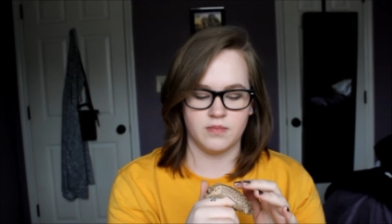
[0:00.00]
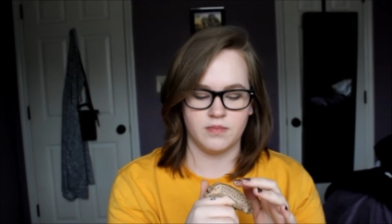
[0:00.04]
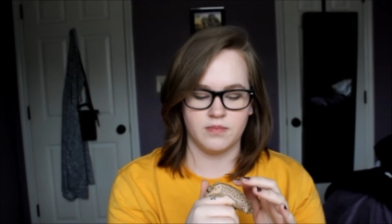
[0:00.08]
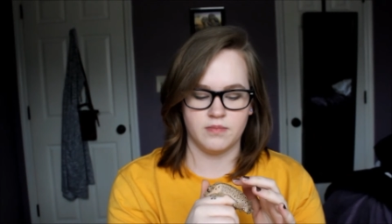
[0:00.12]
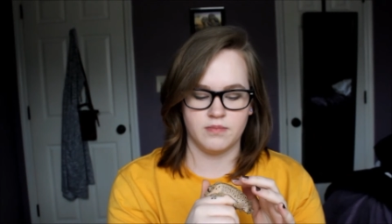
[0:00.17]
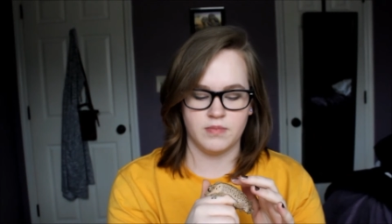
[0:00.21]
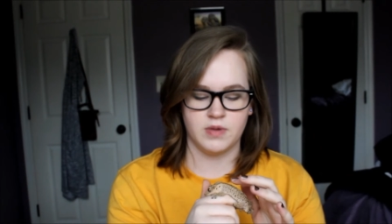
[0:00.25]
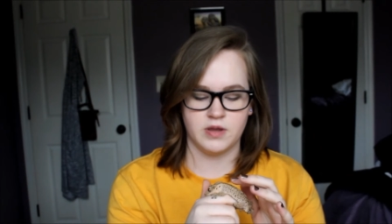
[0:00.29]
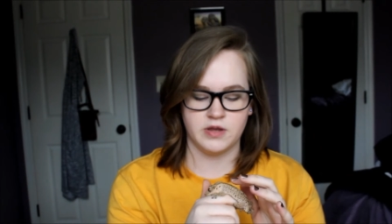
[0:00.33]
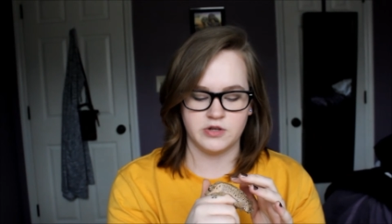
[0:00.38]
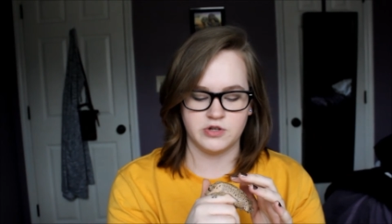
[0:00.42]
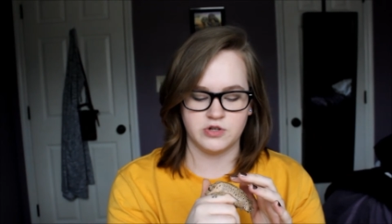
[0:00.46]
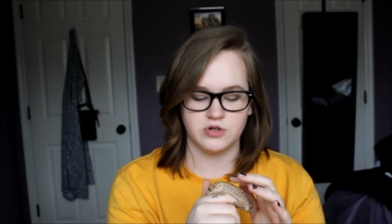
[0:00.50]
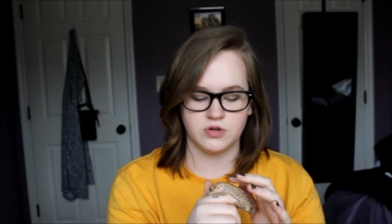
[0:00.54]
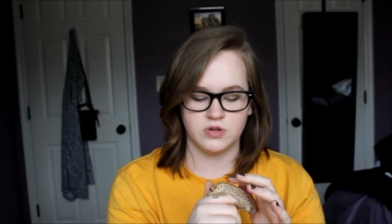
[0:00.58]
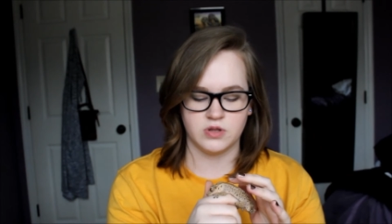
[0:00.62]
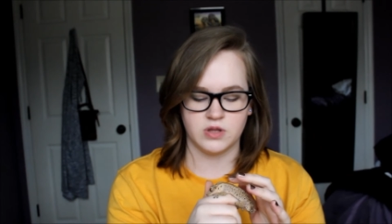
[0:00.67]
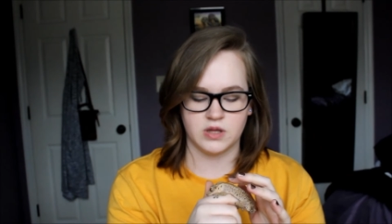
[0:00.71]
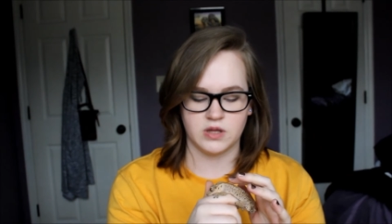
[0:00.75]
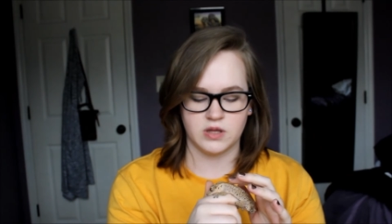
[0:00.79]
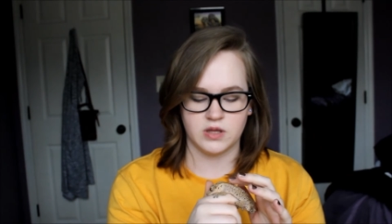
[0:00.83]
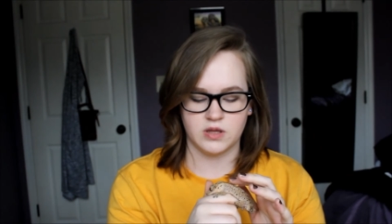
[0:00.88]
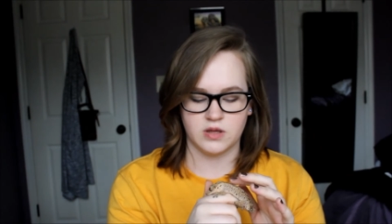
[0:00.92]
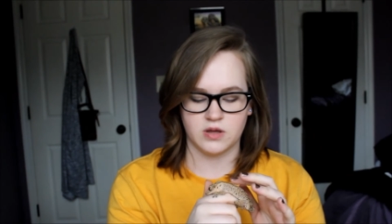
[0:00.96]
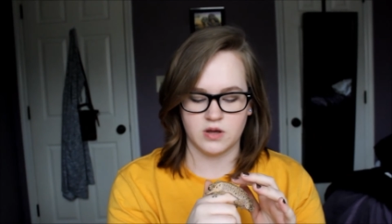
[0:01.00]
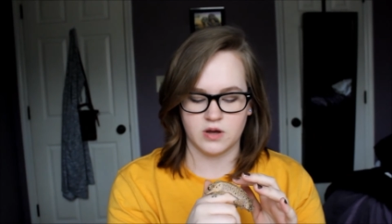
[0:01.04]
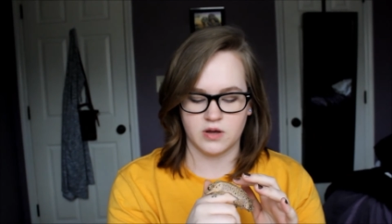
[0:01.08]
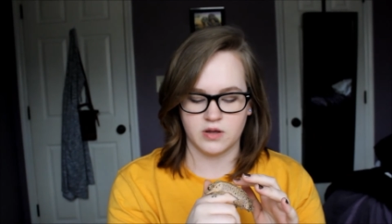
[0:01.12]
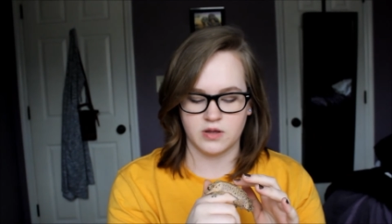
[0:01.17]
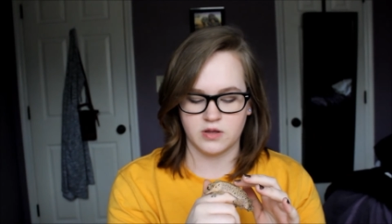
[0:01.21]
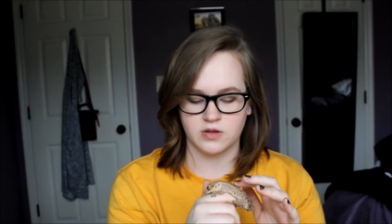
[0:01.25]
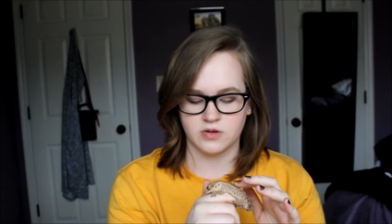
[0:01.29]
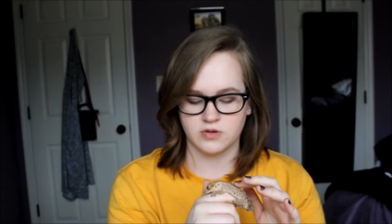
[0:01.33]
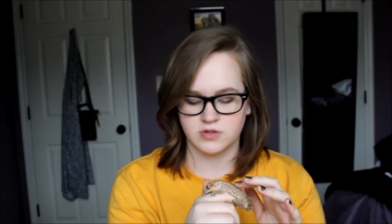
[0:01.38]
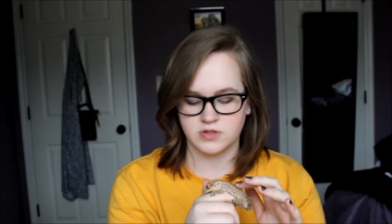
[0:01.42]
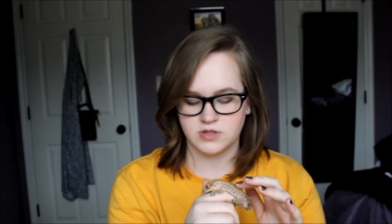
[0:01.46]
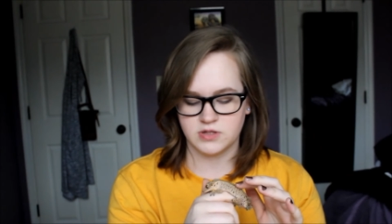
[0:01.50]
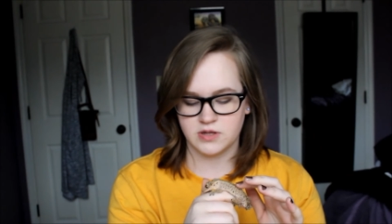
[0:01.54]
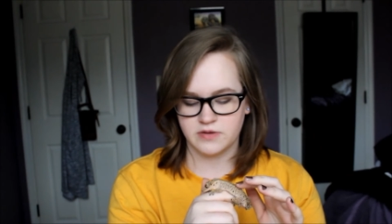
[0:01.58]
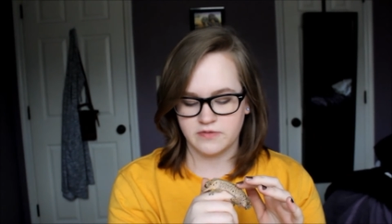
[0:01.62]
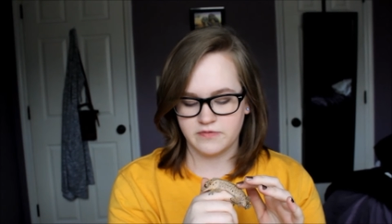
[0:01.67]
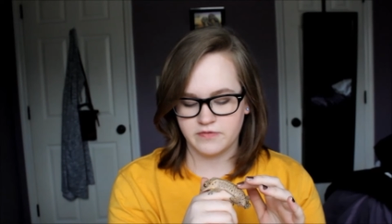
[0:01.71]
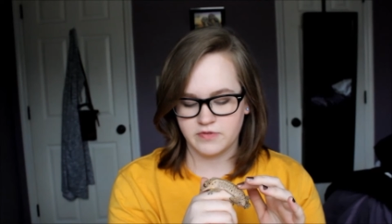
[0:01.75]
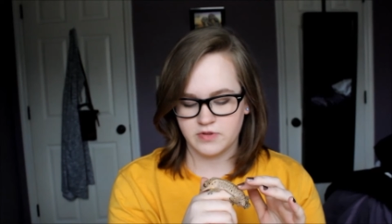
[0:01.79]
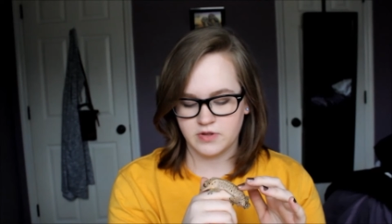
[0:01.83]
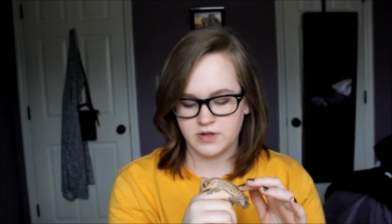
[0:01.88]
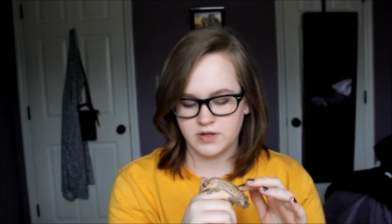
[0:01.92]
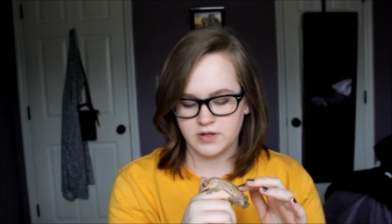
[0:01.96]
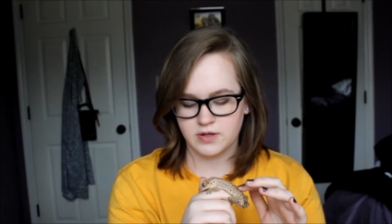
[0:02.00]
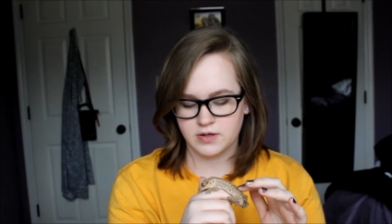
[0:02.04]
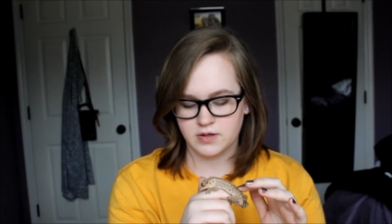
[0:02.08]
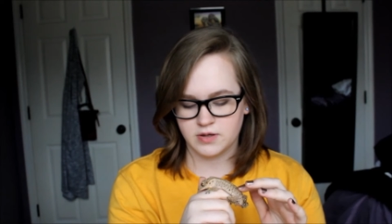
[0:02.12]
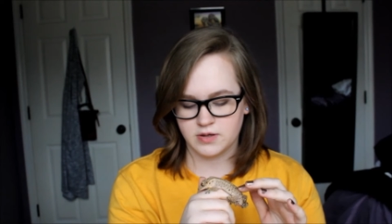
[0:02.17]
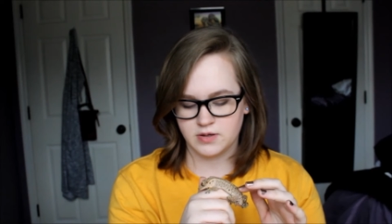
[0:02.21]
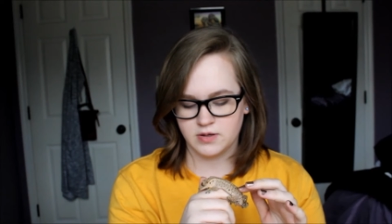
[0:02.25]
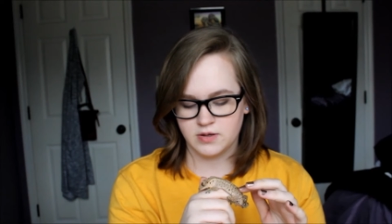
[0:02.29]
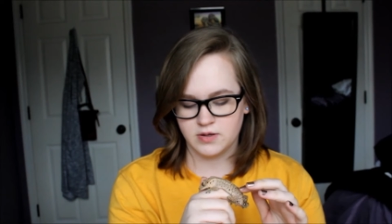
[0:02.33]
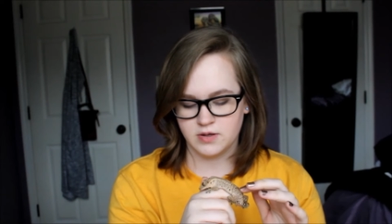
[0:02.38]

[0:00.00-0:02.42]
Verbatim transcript: made sure that he got here safely.